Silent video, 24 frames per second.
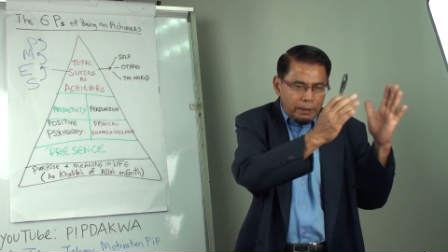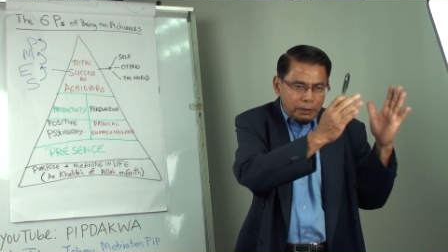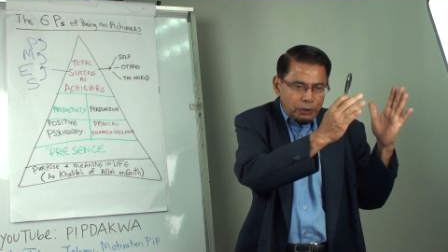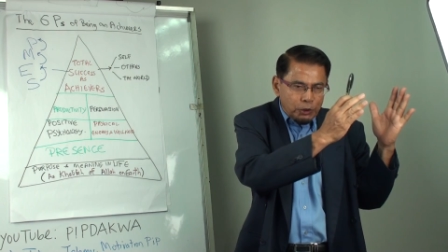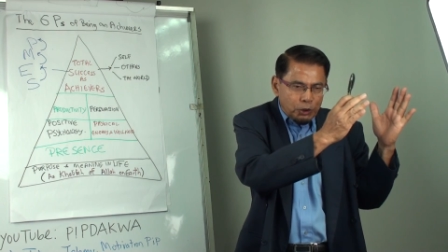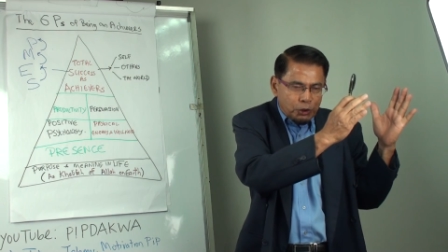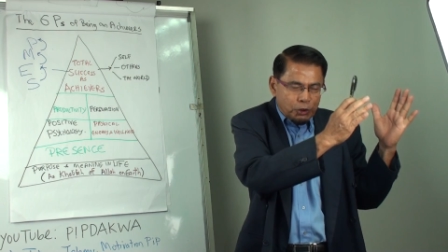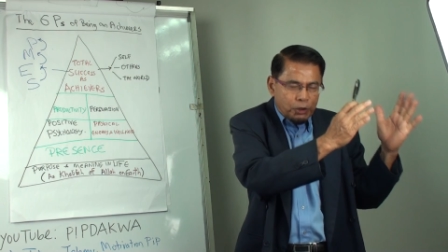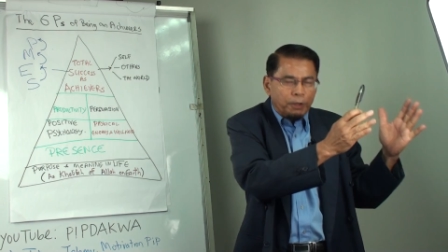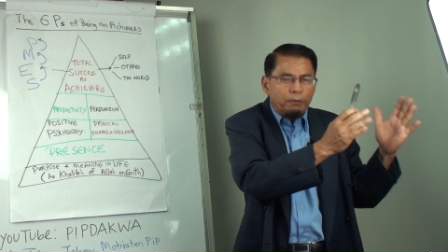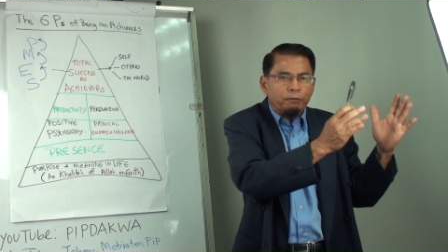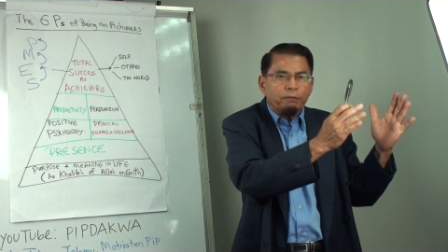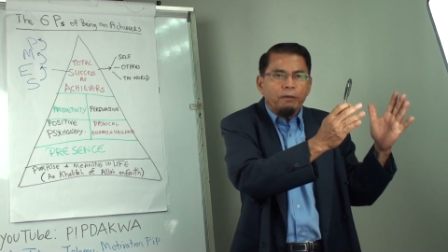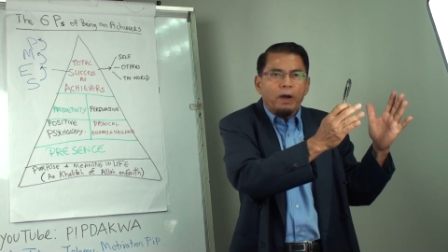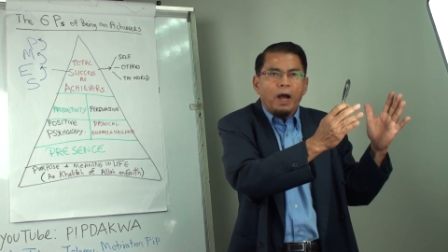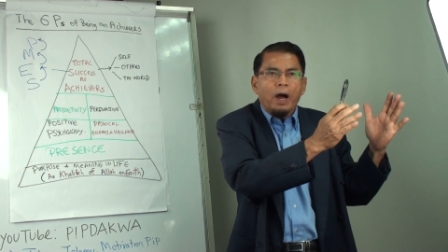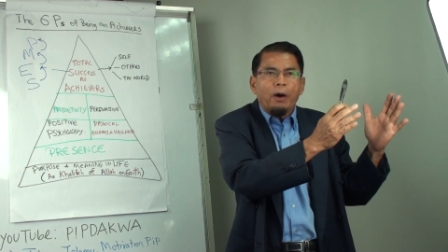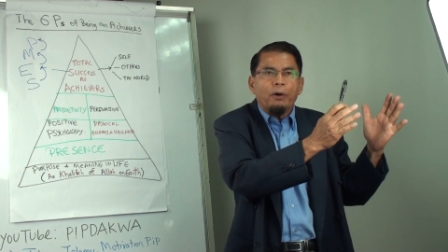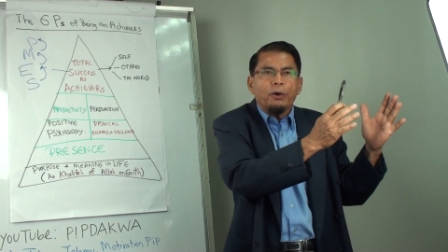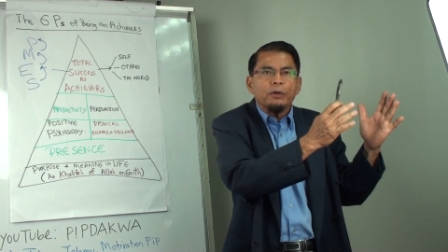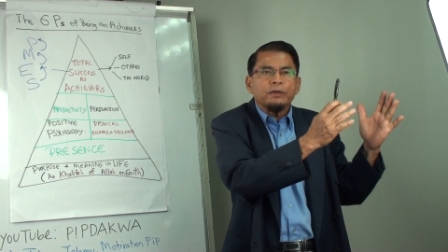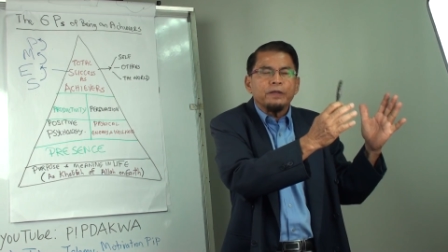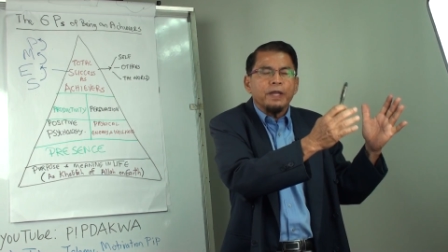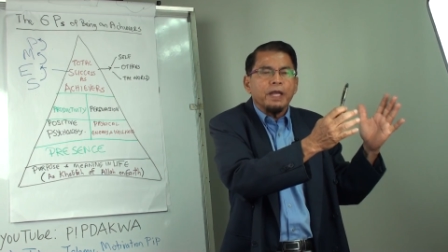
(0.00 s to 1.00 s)
shift
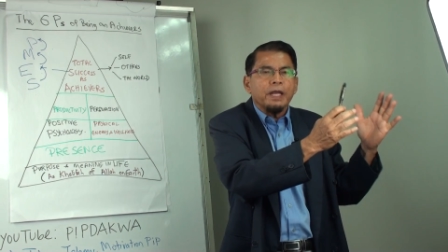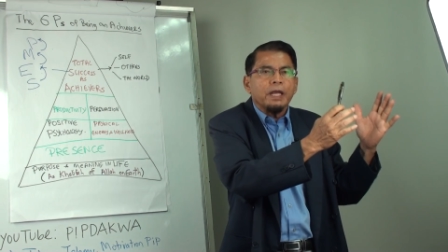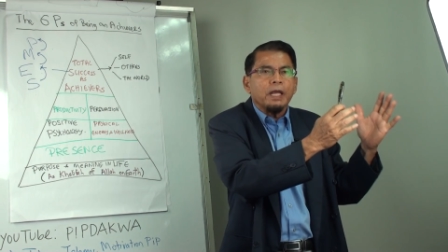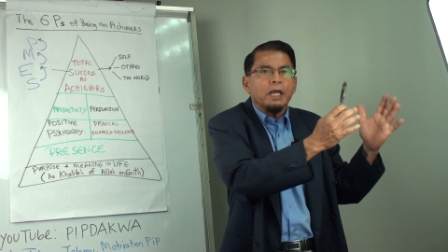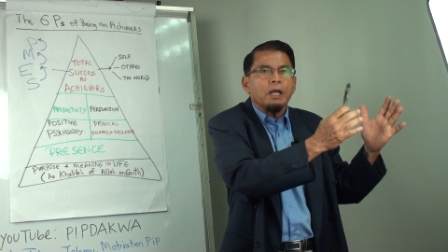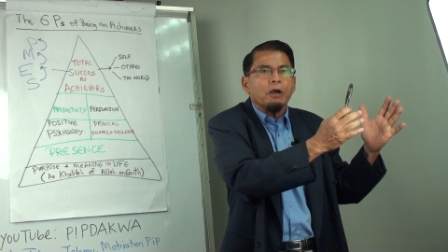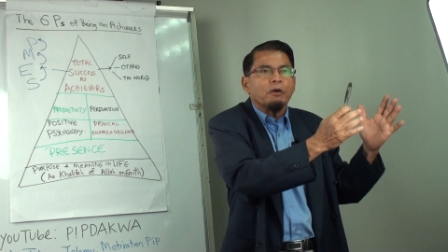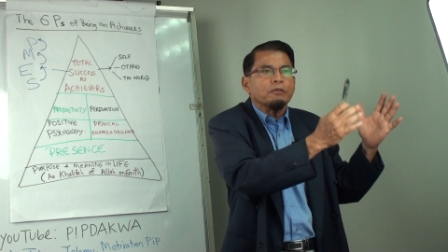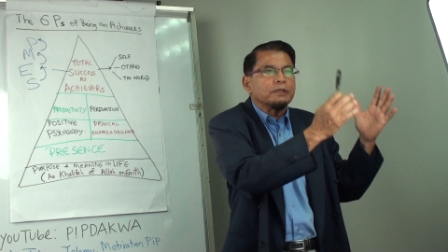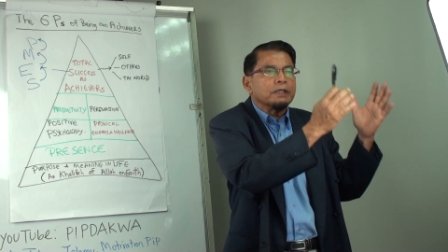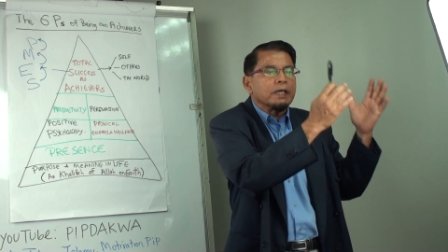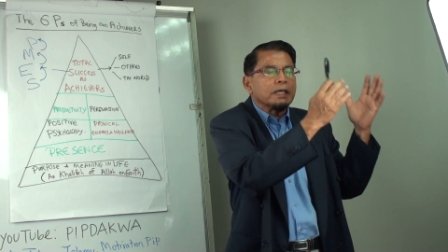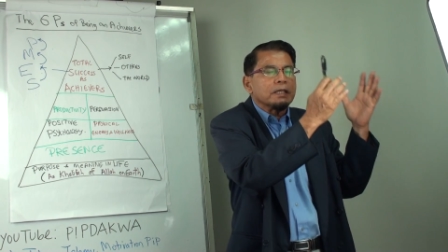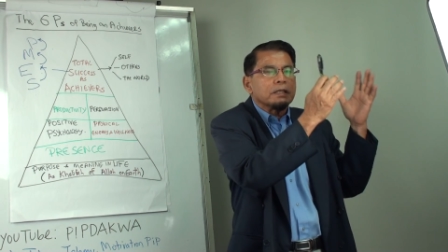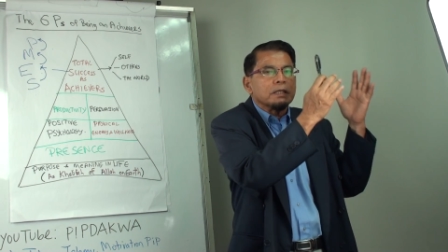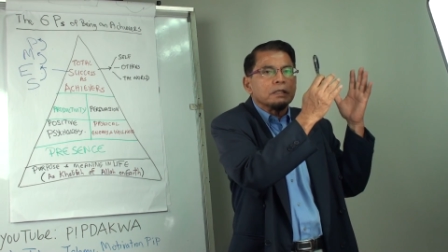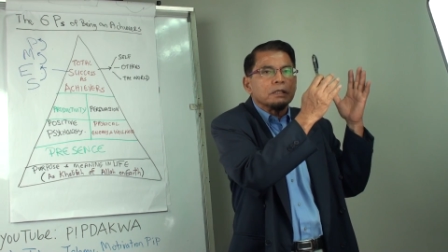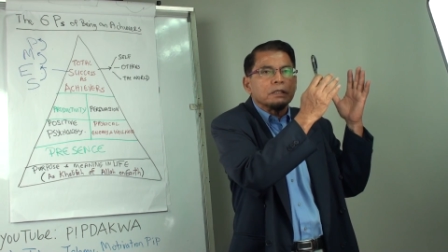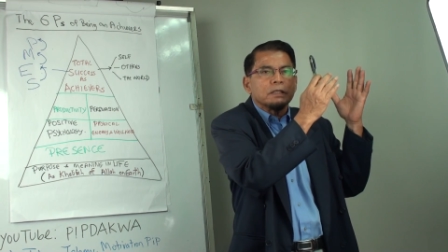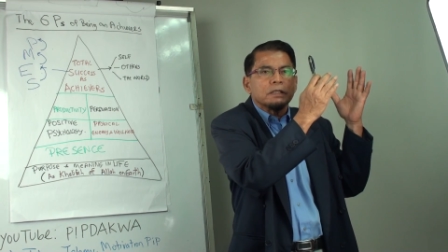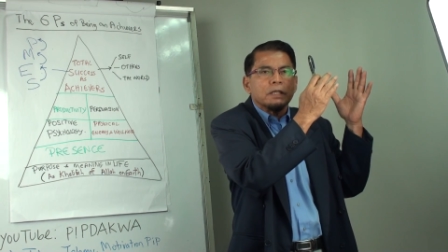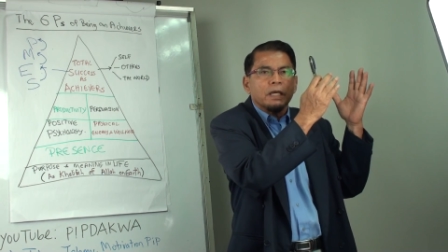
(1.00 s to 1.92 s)
our thinking of just